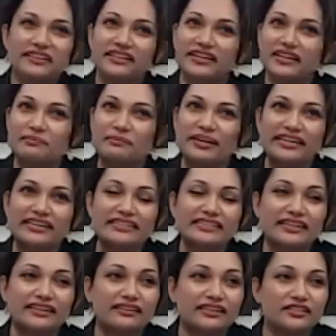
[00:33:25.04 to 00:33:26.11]
that I made.
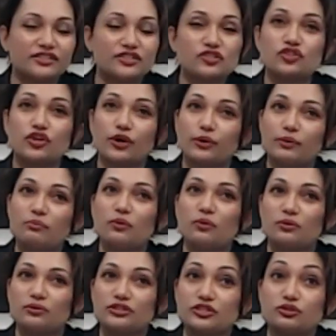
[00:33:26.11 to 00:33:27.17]
I think it is so
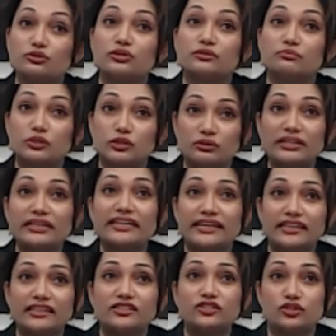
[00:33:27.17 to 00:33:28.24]
important to
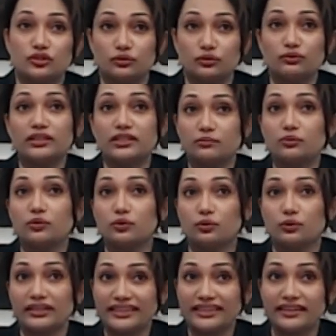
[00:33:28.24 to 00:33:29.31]
communicate to the
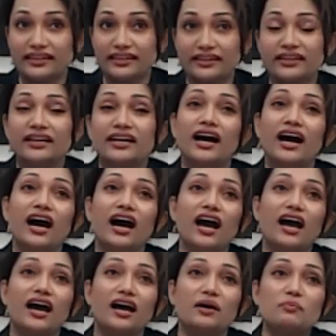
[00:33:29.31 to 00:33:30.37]
employee
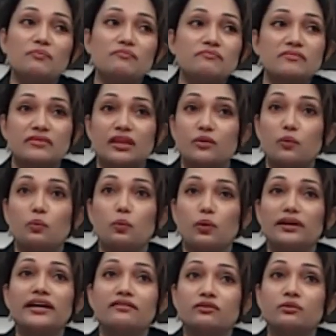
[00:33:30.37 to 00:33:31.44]

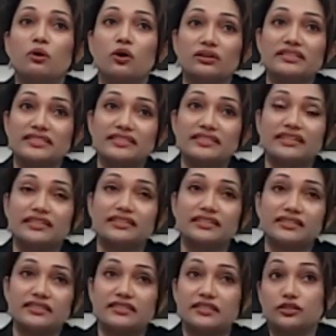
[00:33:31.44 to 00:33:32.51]
whatever policy it
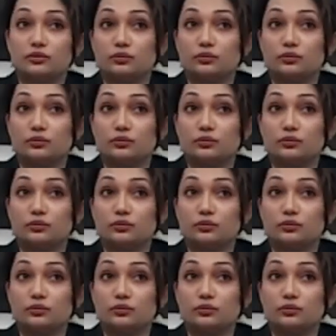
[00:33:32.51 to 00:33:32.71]
is that you